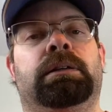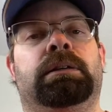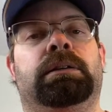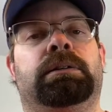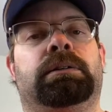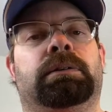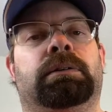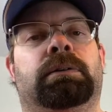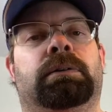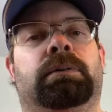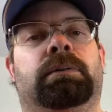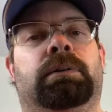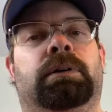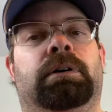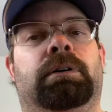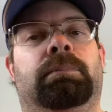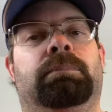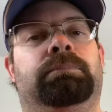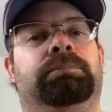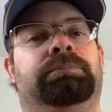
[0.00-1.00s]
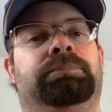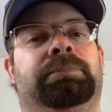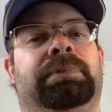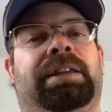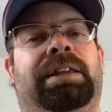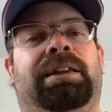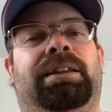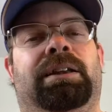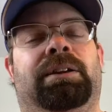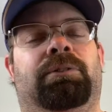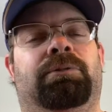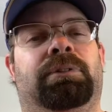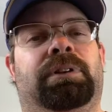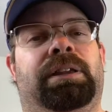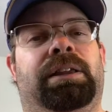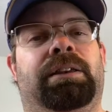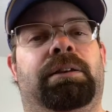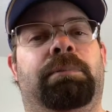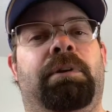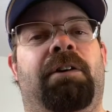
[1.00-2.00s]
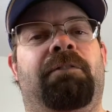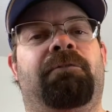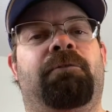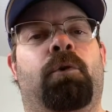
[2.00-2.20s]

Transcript: So again, I get about